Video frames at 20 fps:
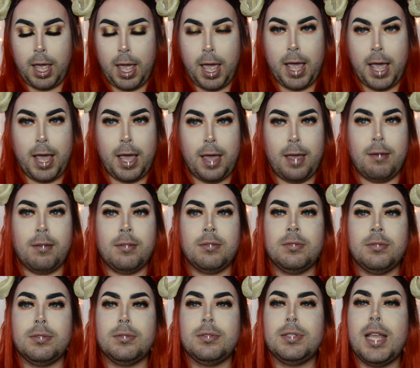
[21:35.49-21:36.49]
and
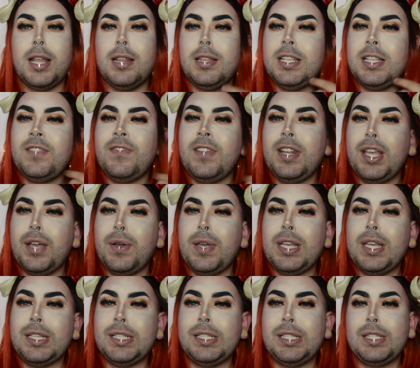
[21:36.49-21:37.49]
then this video
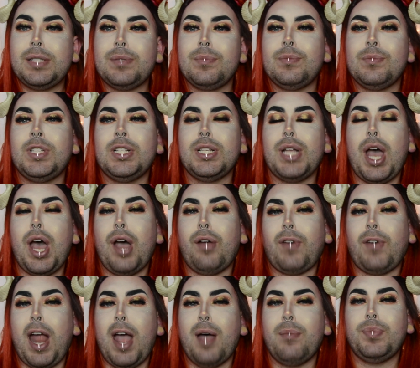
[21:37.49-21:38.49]
is a
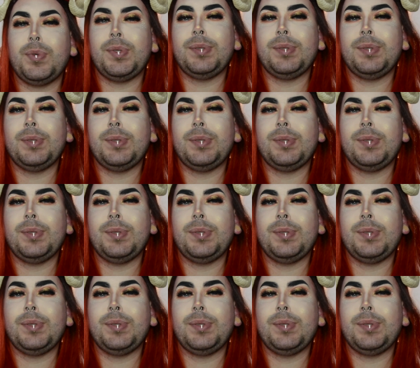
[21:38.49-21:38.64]
wrap.